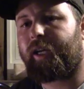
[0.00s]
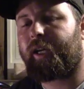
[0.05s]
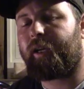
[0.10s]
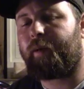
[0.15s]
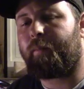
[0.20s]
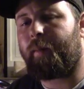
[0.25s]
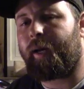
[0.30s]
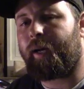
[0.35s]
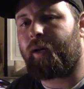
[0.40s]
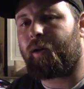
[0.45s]

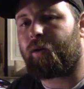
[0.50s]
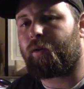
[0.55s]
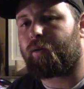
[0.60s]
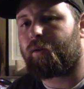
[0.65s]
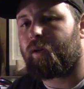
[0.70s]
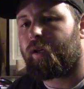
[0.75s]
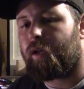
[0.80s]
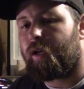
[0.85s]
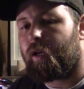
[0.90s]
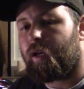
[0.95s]
him out.
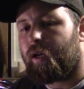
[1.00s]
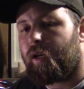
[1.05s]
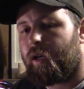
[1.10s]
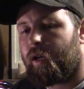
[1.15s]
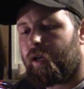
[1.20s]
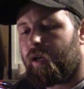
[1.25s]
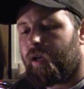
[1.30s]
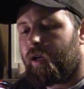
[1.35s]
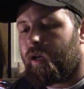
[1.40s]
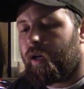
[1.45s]

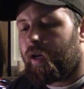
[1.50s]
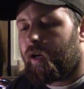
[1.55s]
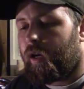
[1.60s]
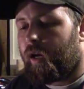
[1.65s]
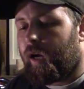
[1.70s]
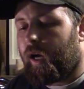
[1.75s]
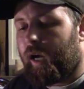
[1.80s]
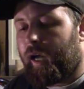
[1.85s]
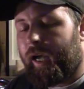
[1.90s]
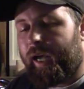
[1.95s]

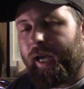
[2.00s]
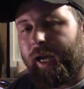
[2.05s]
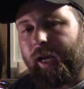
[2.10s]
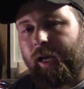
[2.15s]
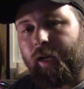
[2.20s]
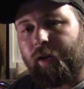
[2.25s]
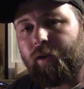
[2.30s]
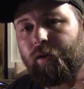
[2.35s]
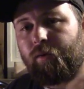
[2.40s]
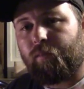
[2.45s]

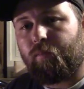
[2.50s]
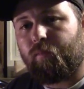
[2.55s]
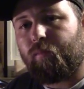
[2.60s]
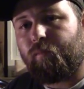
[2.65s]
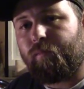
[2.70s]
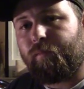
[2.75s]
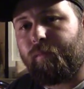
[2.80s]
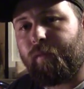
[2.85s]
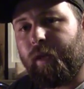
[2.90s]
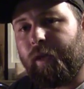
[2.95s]
And
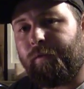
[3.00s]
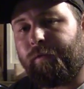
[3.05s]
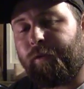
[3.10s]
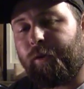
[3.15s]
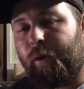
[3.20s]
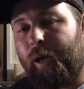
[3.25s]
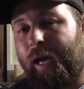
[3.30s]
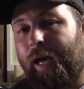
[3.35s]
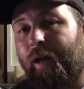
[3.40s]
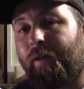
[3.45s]
if
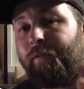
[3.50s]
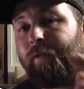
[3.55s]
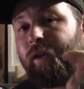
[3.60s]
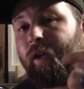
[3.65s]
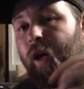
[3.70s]
you haven't